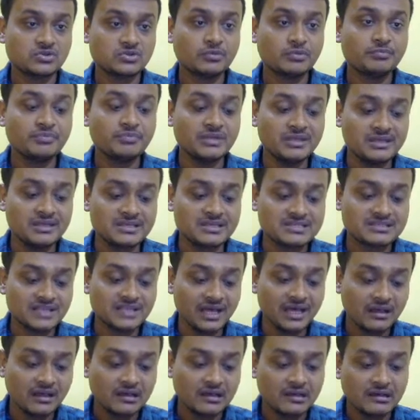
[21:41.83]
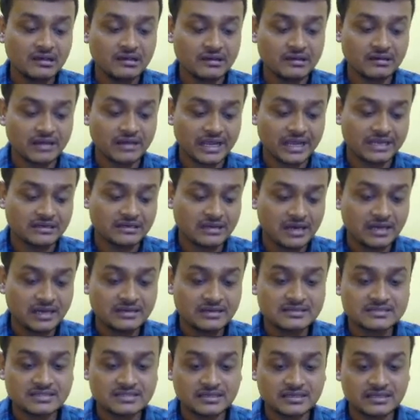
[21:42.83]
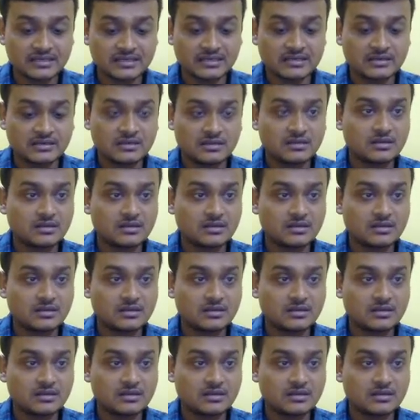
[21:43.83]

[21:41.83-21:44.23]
So B is the right answer here.